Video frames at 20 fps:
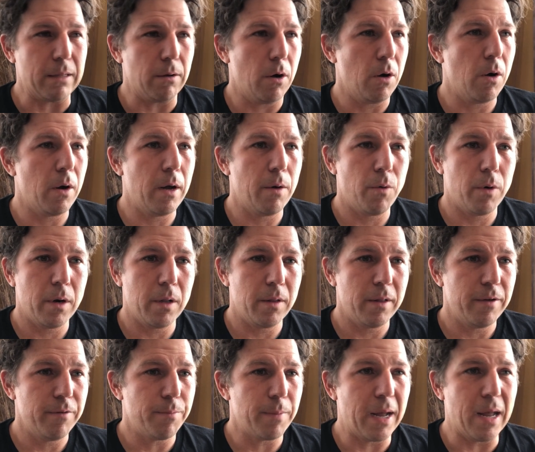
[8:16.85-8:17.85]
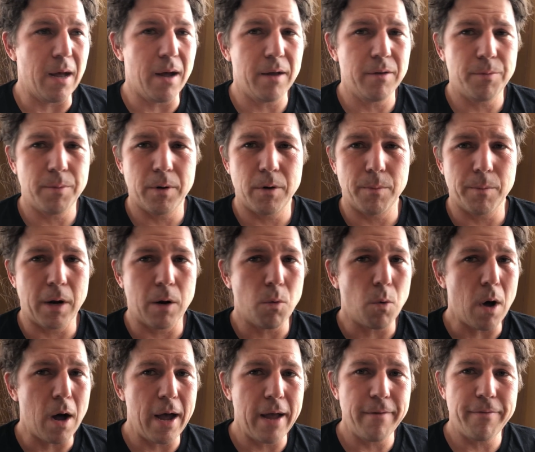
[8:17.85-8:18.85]
oh, I want to leave my husband or my
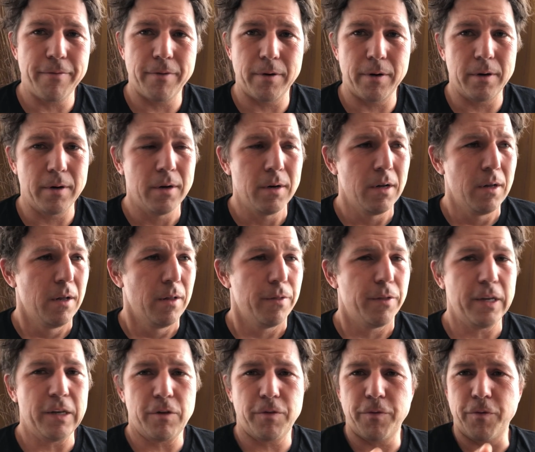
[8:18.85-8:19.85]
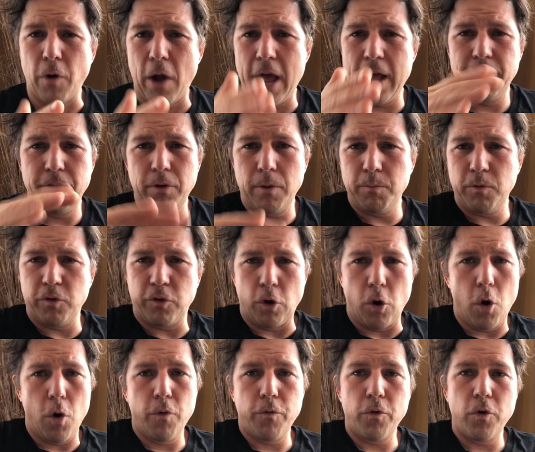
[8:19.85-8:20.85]
wife or these friends, I'm just
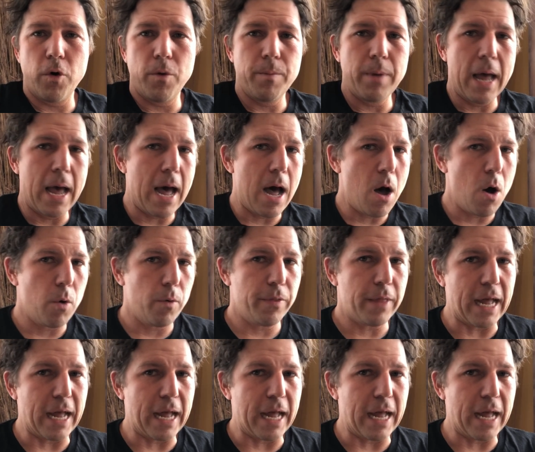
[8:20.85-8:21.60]
over them now.